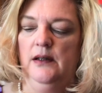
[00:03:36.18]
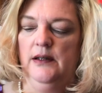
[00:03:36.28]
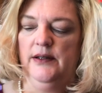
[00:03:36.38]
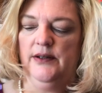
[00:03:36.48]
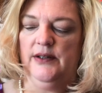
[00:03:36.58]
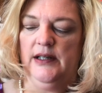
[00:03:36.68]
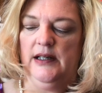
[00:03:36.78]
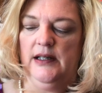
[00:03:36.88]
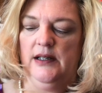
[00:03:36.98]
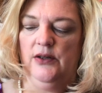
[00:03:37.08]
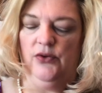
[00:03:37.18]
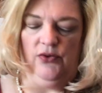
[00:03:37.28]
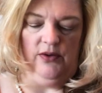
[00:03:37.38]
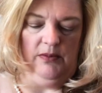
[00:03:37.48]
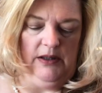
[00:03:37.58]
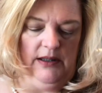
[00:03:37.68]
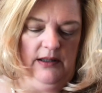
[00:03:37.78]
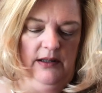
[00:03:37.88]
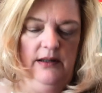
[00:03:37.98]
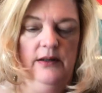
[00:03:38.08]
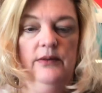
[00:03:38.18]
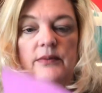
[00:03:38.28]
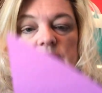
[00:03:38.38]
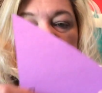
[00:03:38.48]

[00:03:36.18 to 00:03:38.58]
This looks like I trimmed it a little, but